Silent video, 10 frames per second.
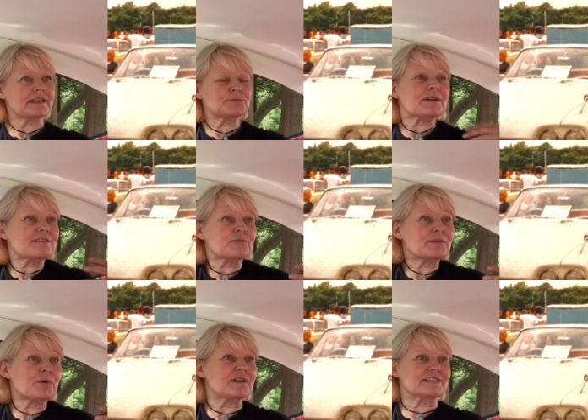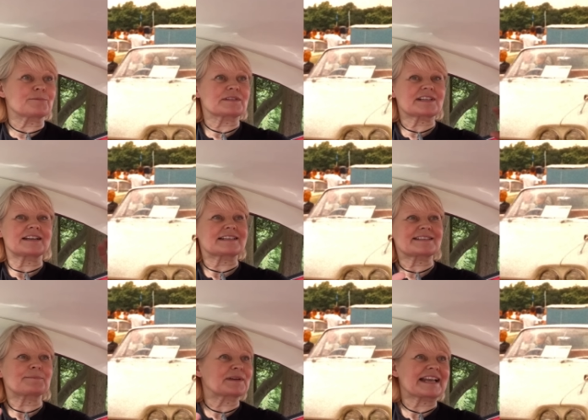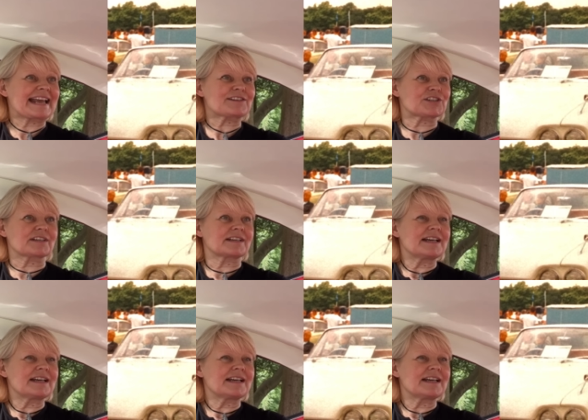That's what I thought it was. It was kind of some connection